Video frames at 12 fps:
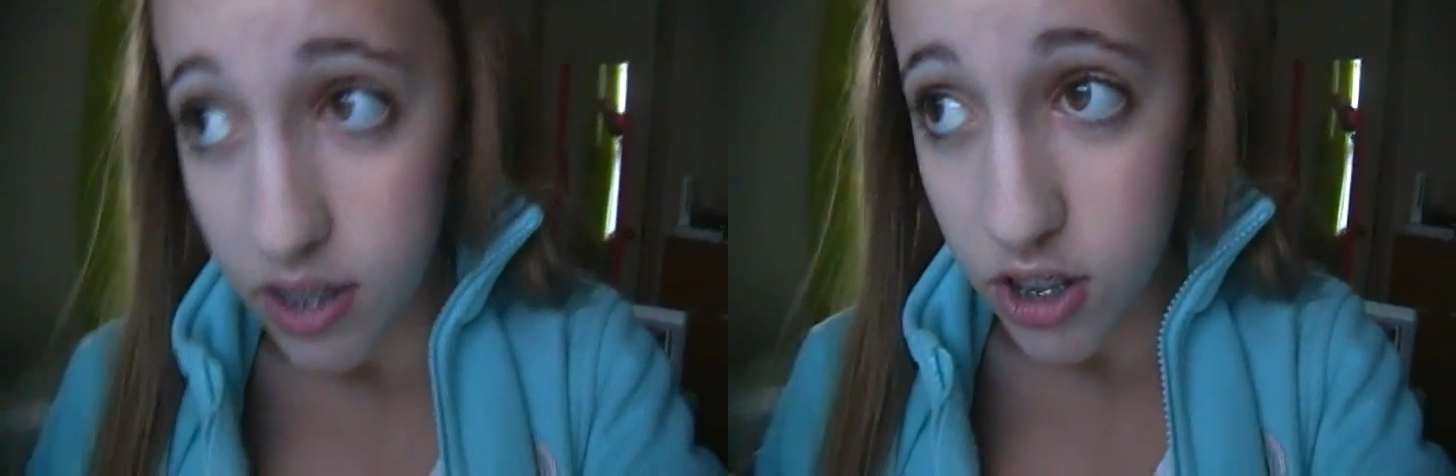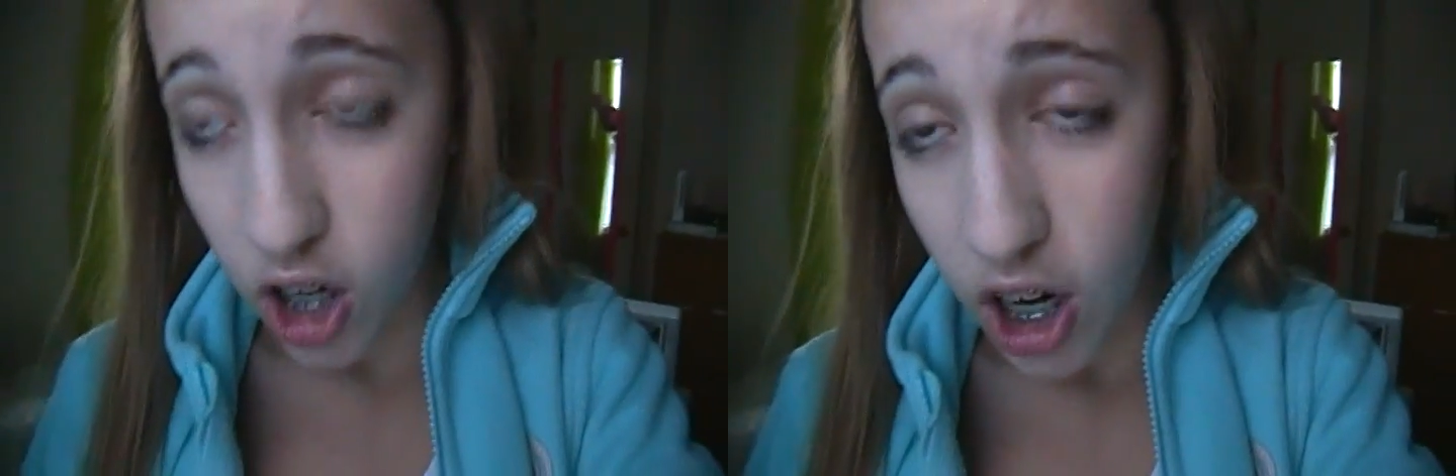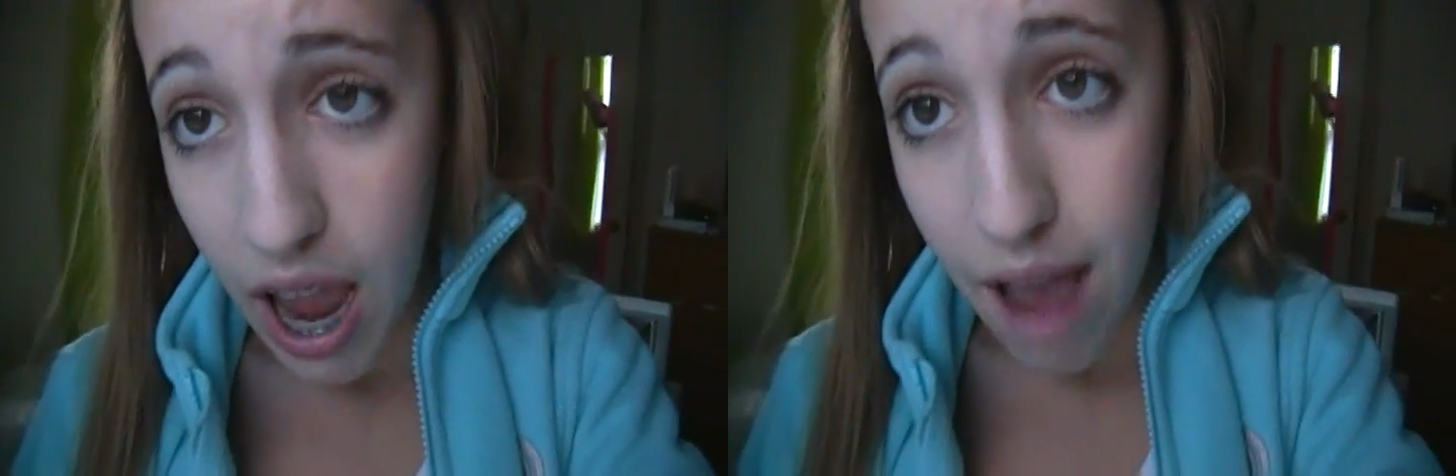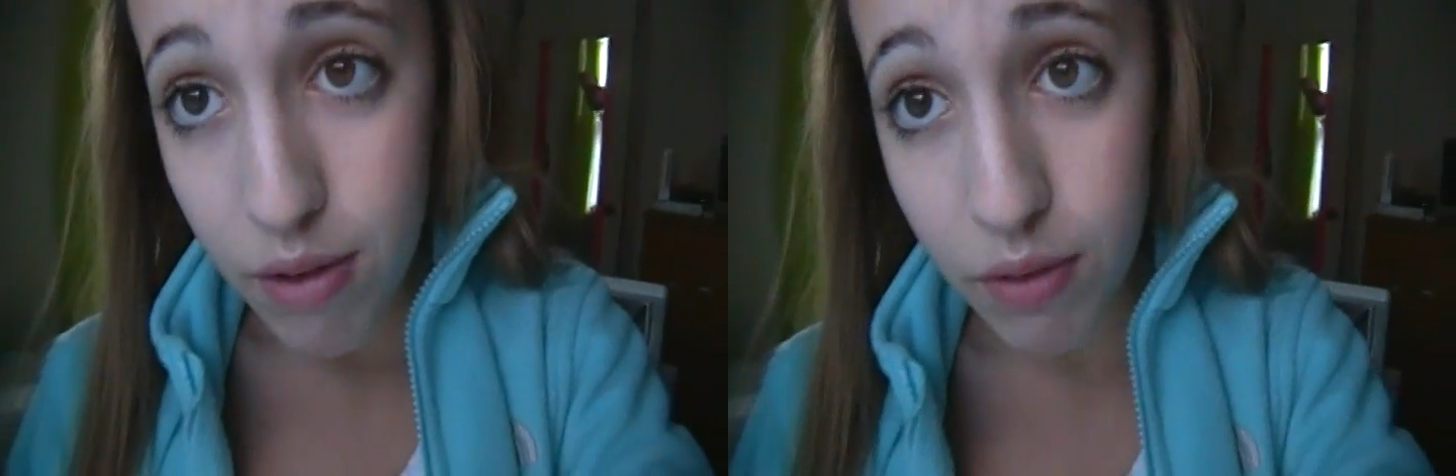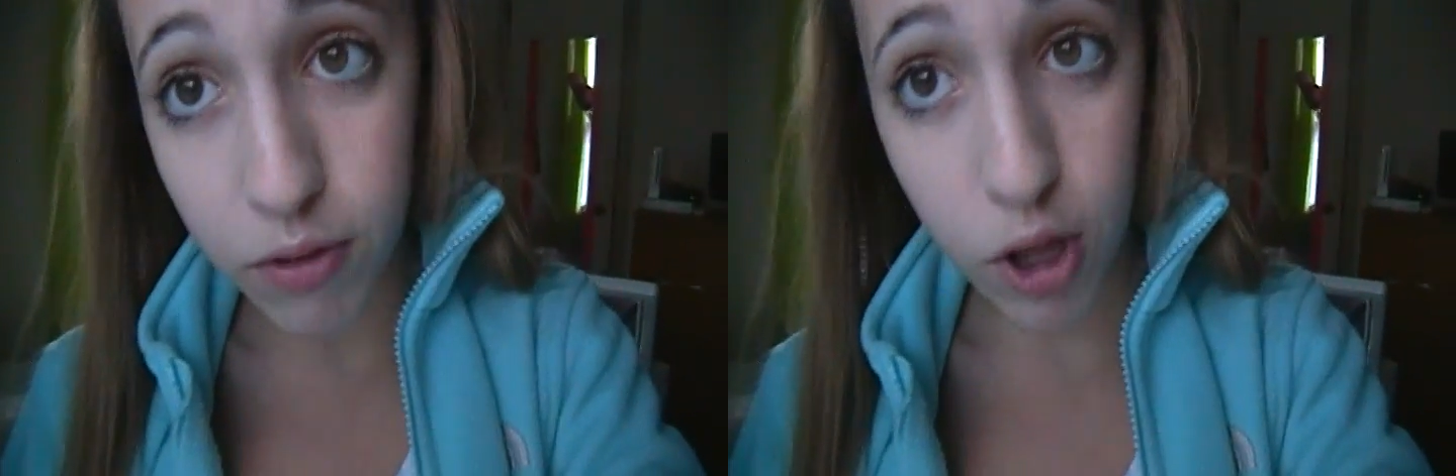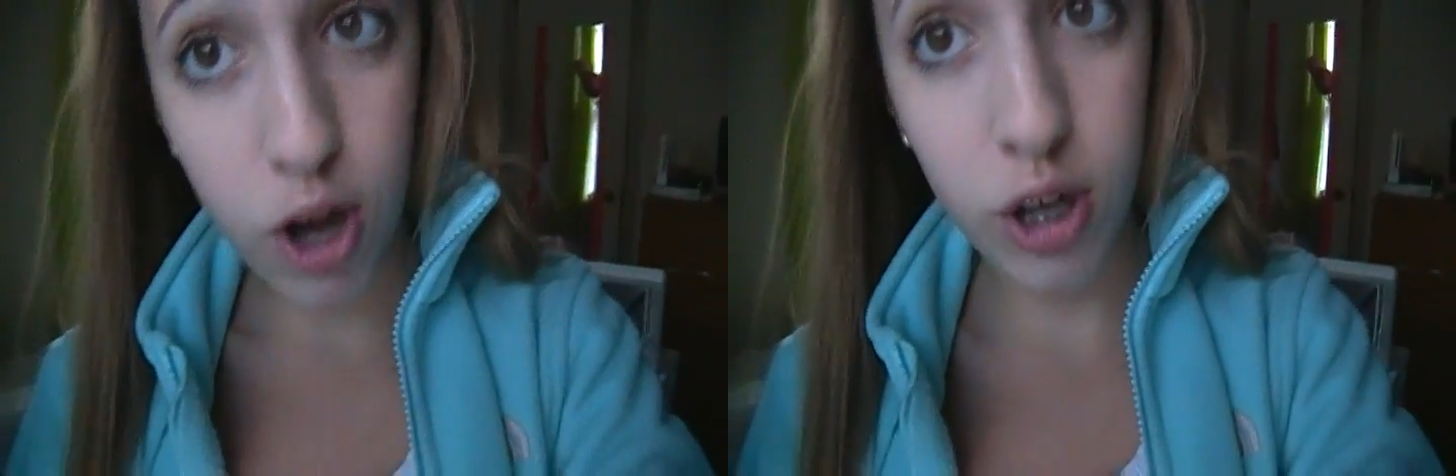Sorry I haven't
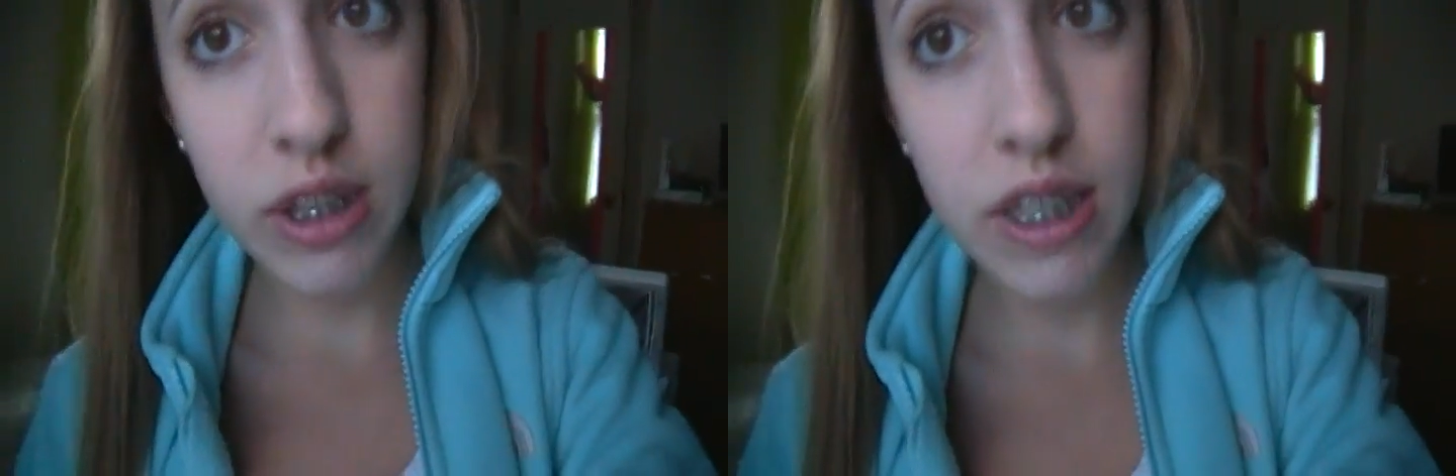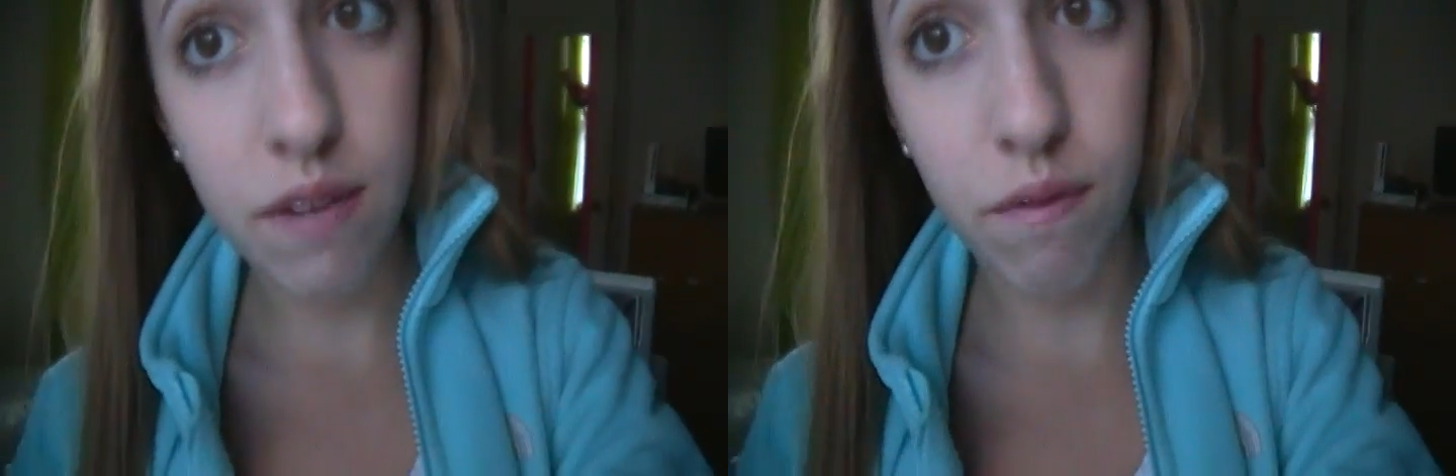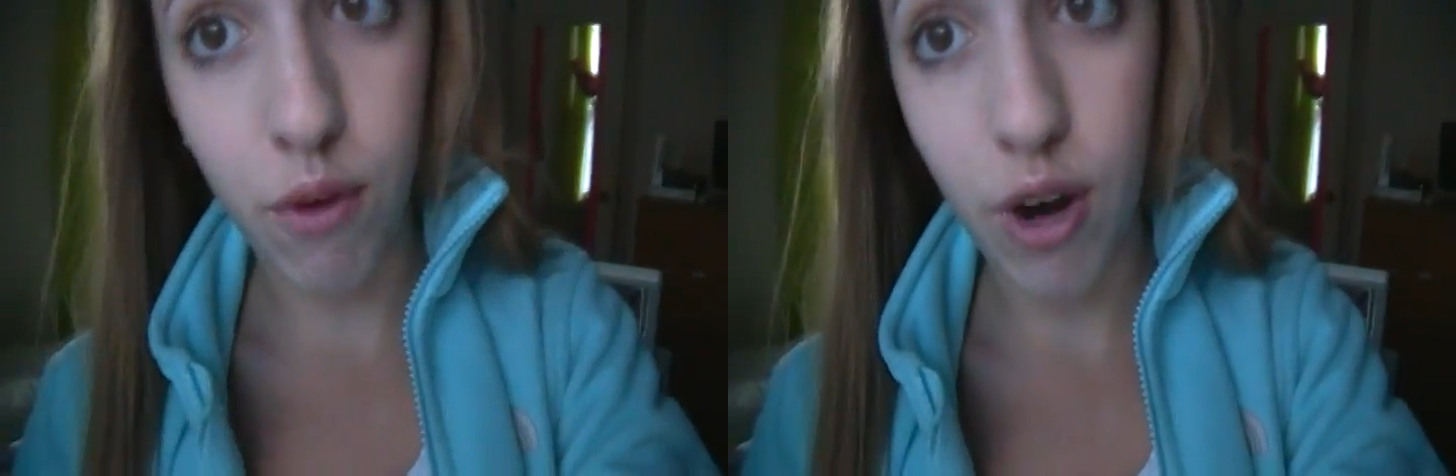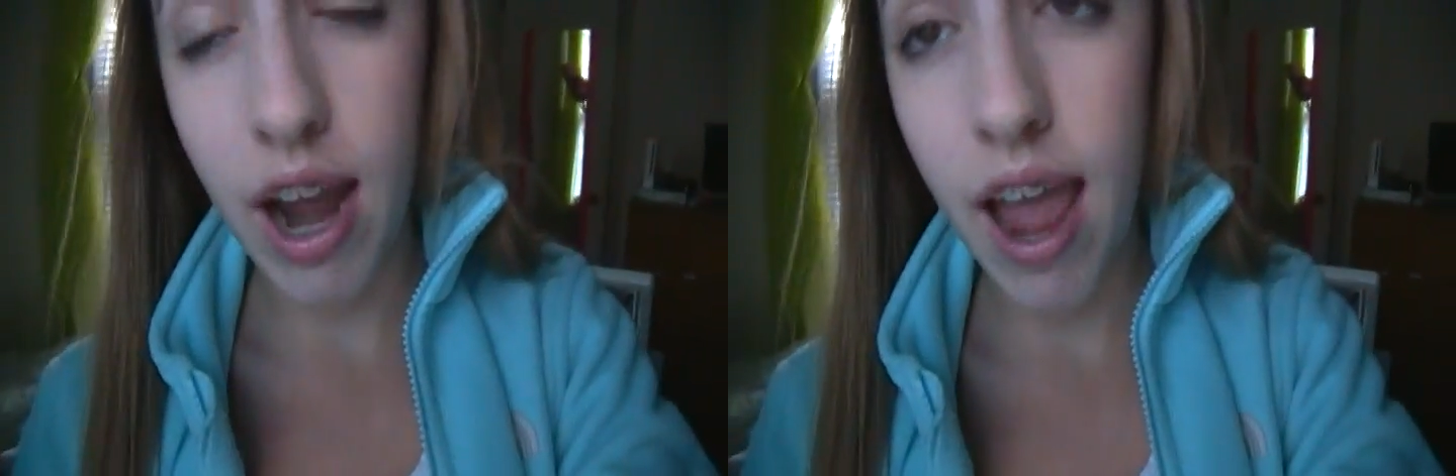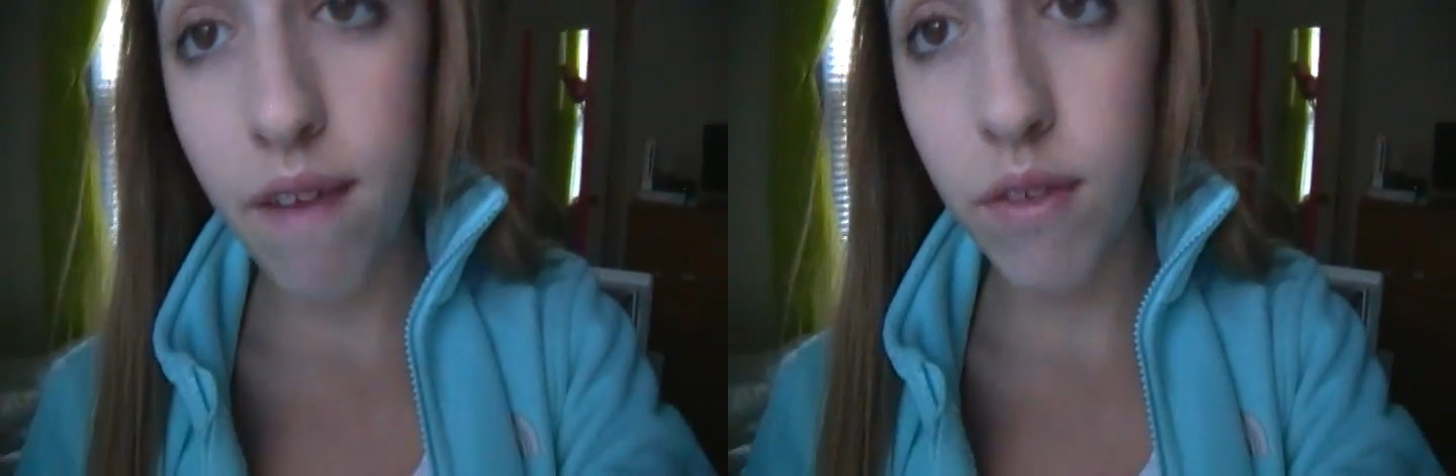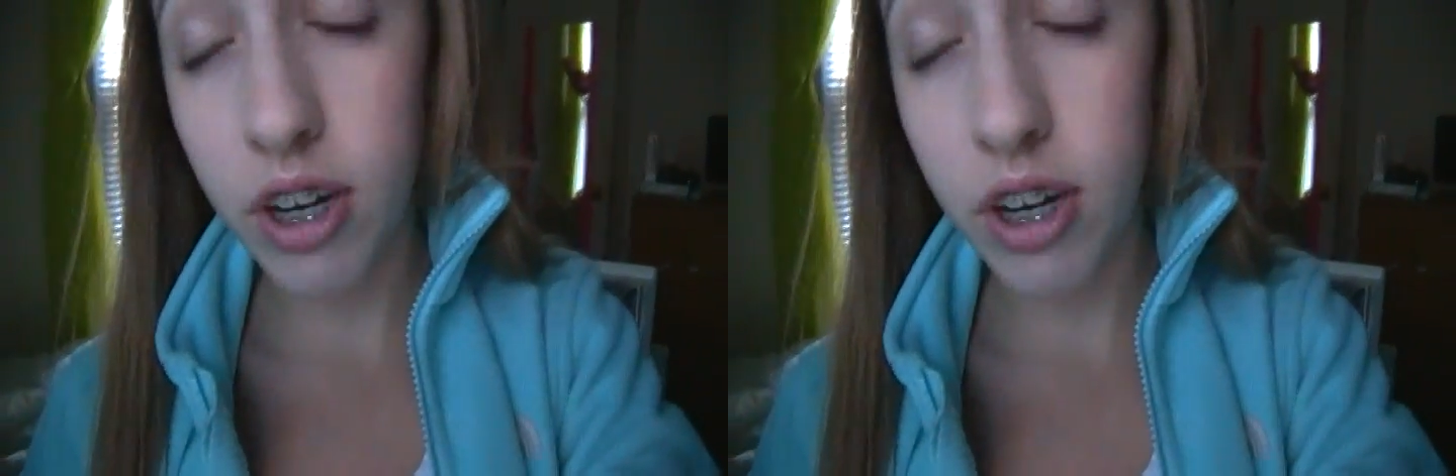vlogged in forever.